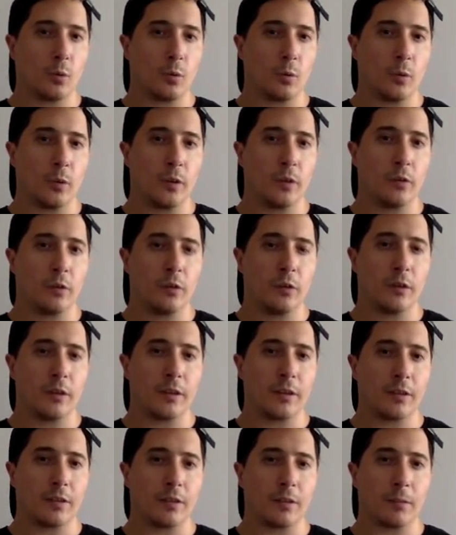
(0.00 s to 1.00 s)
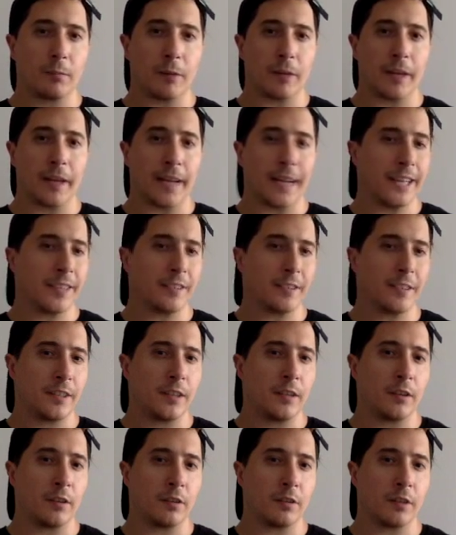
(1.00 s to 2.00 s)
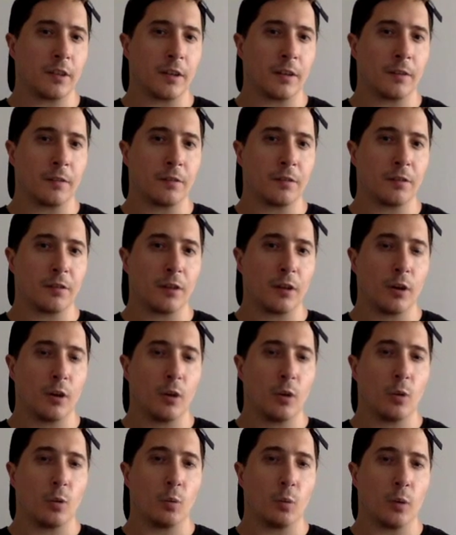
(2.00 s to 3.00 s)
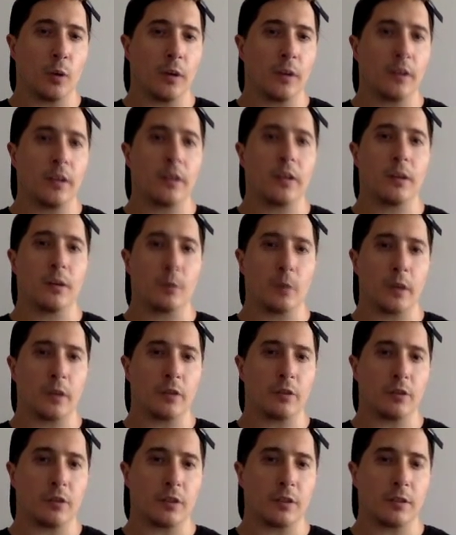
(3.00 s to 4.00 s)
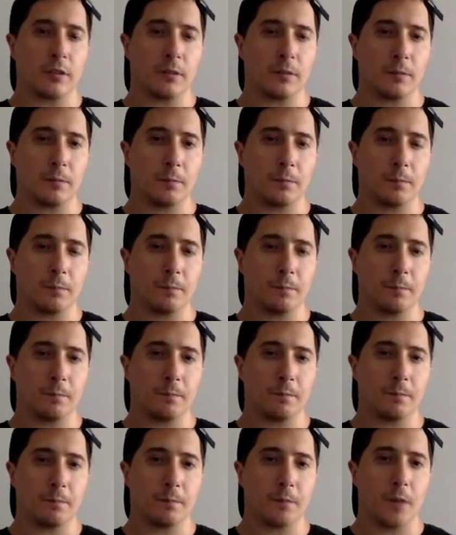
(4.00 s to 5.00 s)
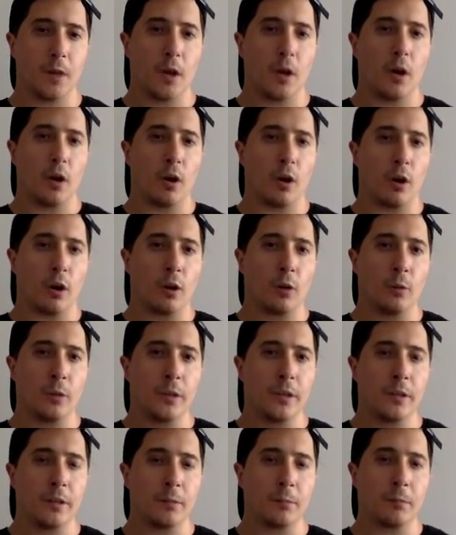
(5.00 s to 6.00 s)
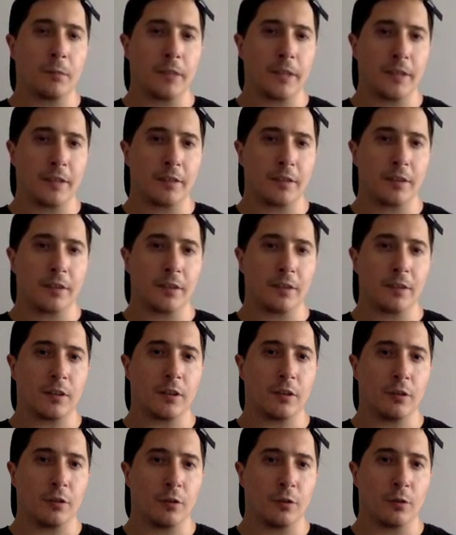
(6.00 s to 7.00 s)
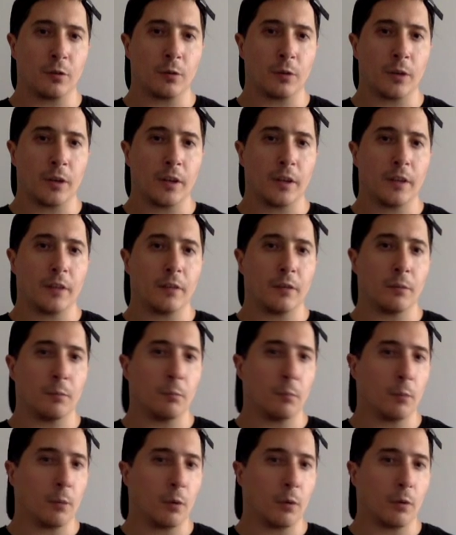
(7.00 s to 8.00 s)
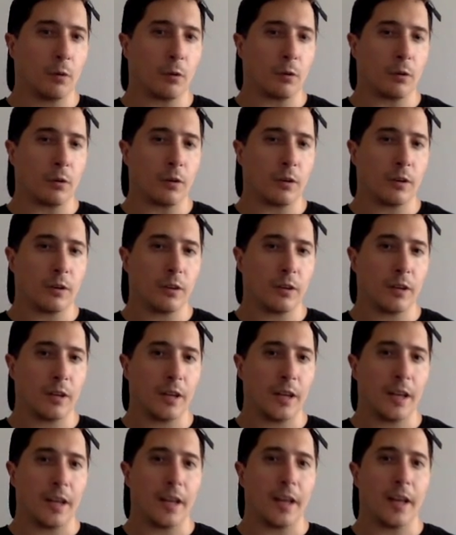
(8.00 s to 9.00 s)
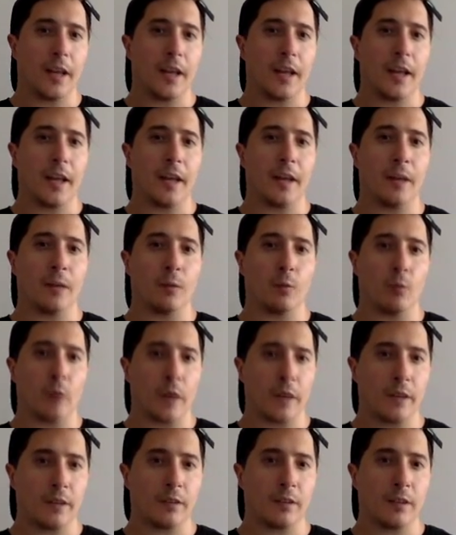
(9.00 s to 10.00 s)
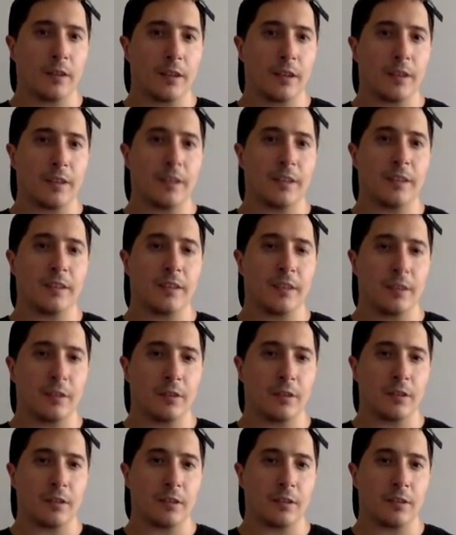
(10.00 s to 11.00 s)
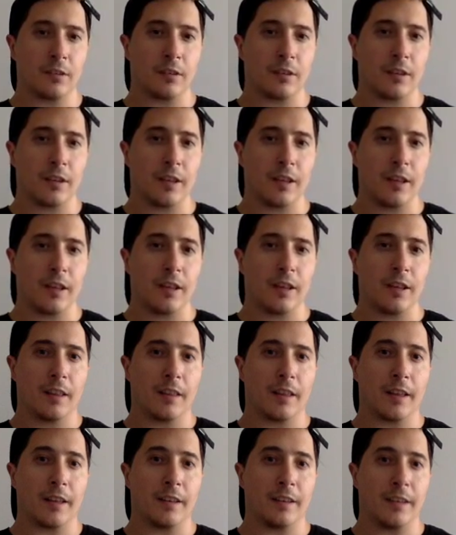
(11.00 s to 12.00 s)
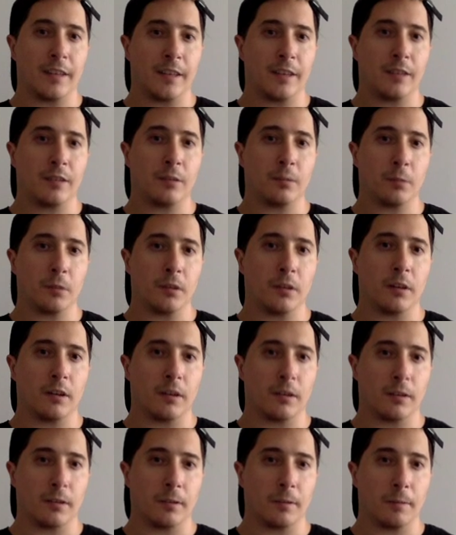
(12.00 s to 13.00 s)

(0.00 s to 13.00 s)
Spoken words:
We do this by asking ourselves one question: are we complacent to do the moral and right decisions that need to be done?